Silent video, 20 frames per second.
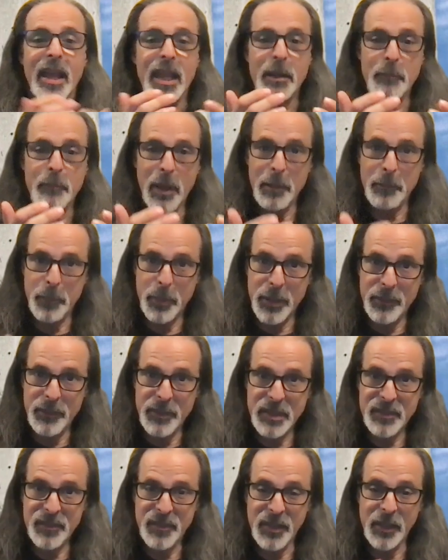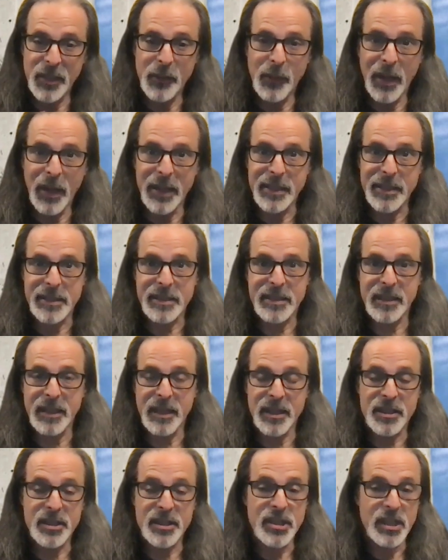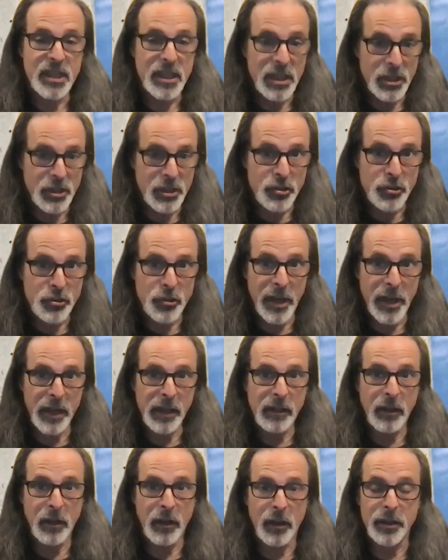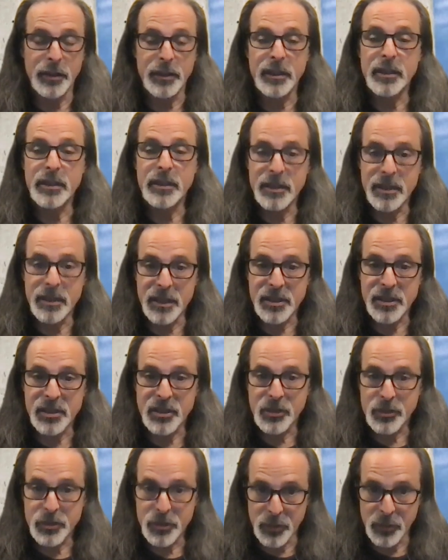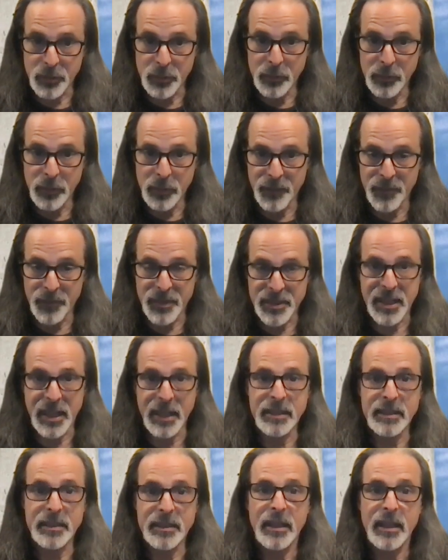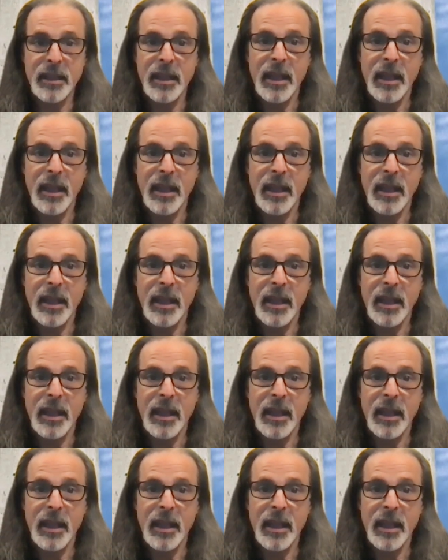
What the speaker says: In my previous video, I discussed each track on disc two of the set.